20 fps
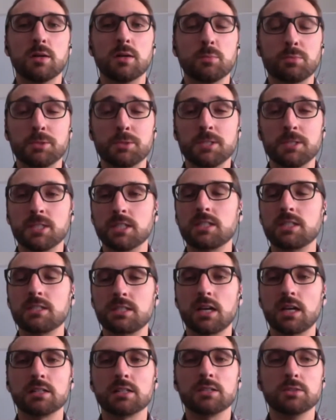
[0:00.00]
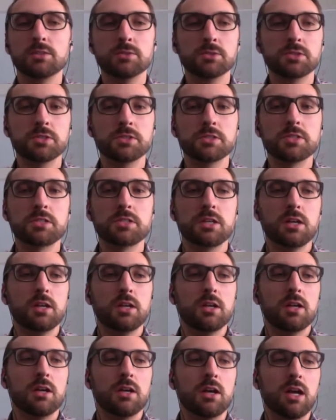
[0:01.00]
pretty ecstatic users,
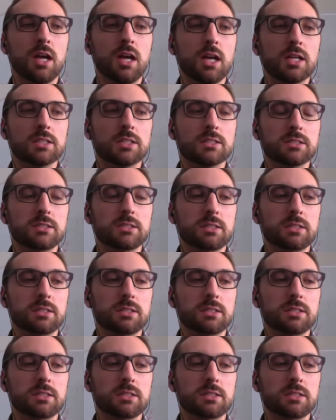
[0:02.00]
and